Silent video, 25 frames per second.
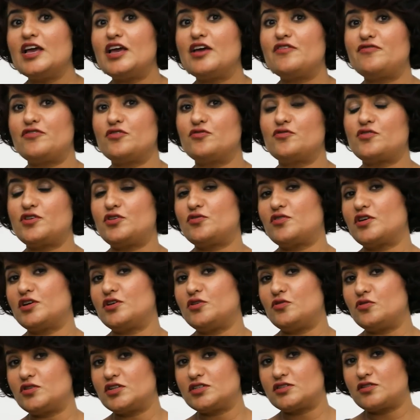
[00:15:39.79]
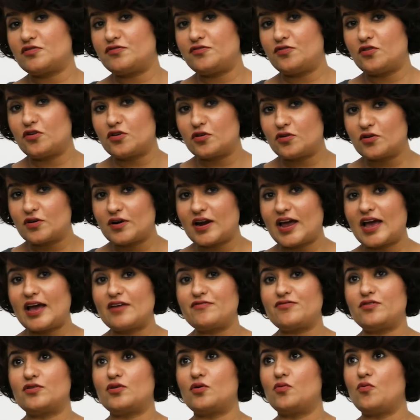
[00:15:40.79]
if you can notice a
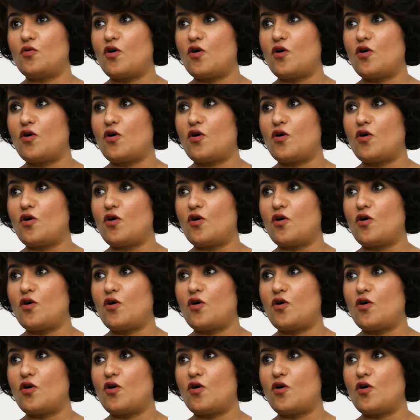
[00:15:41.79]
photograph or a